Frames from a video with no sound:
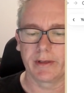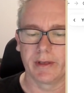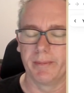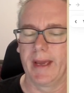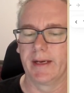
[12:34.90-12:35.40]

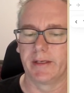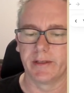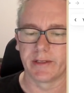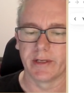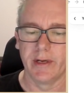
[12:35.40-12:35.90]

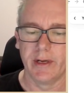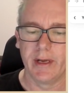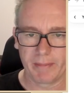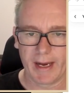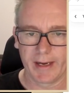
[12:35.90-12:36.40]
competitors.
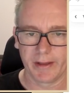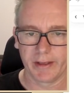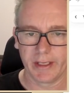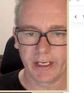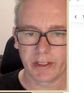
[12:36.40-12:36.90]
Part of the
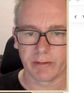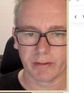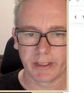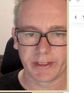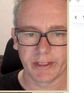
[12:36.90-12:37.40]
niche
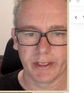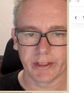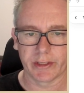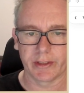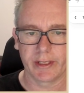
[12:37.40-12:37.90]

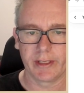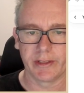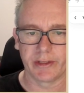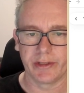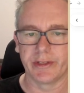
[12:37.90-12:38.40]
research
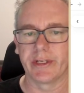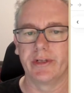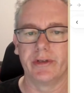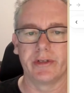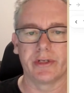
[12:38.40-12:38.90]
is using
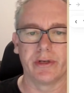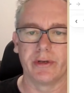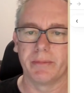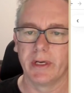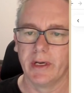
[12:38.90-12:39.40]

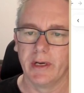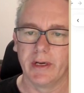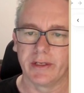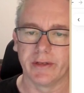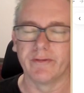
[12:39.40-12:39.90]
YouTube
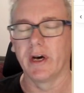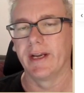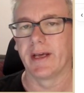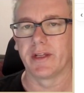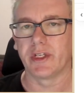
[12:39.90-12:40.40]
to
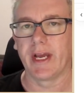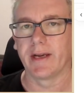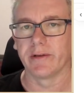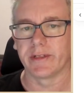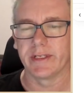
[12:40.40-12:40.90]
find other
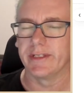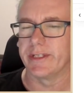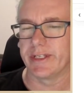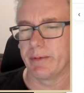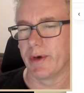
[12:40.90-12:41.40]
channels and
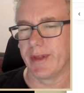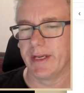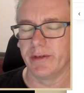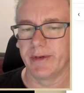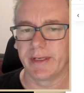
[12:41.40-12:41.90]
see what they're
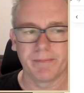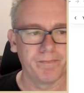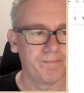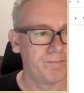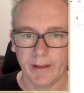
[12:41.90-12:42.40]
doing.
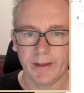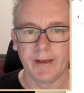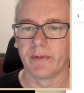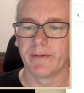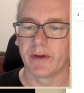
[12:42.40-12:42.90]

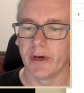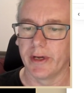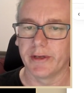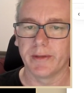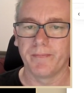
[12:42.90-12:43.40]
We've
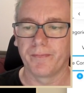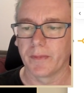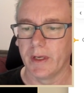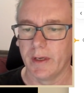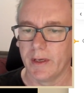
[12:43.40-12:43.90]
got
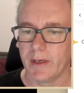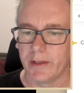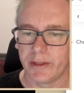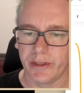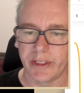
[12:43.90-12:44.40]

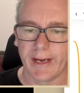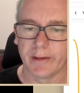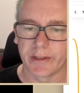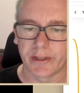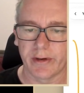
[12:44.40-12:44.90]
two
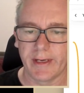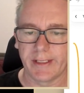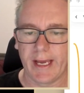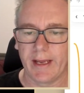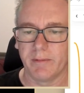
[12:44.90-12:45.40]
channels,
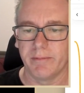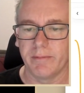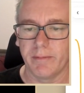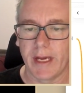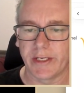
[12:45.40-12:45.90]
Trend
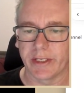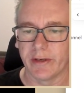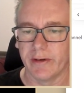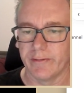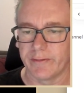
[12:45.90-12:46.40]
10,
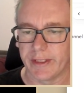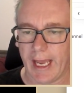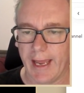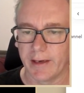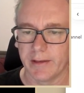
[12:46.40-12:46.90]
Magic of
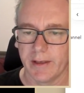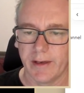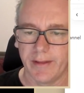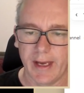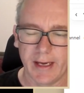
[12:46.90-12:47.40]
10.
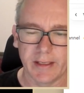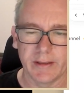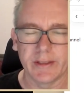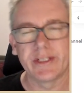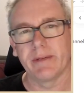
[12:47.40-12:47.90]

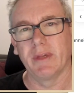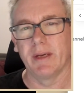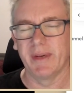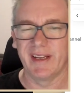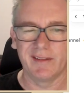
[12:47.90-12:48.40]
They're
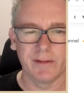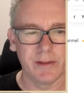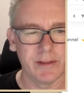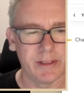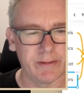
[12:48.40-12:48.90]
similar but
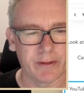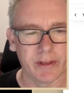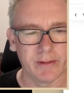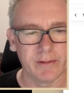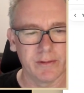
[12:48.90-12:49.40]

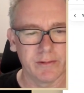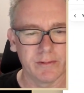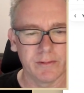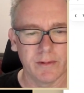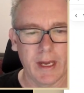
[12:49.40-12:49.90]
different.
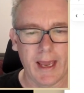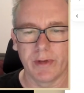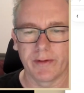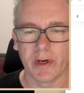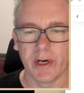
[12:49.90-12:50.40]

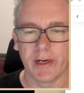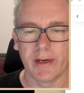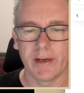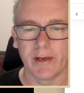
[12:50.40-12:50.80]
We got